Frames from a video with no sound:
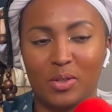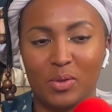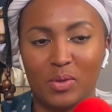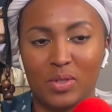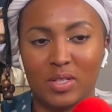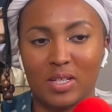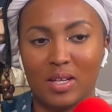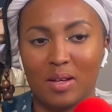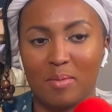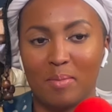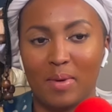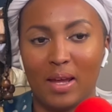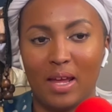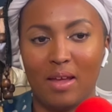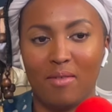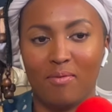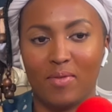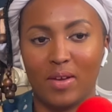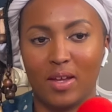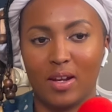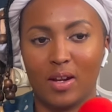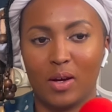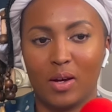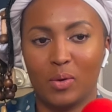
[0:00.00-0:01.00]
some
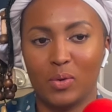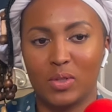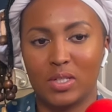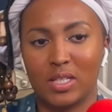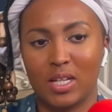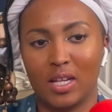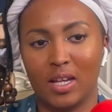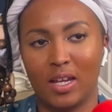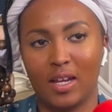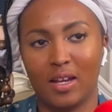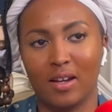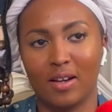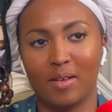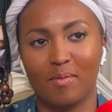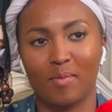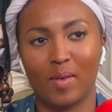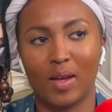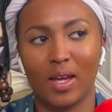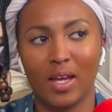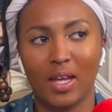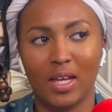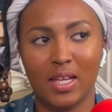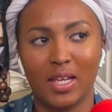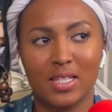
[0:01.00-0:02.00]
event hosting here in
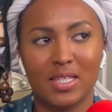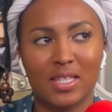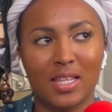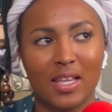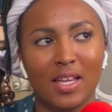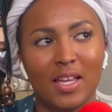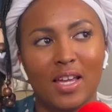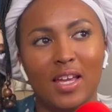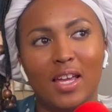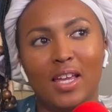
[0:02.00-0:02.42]
Vegas.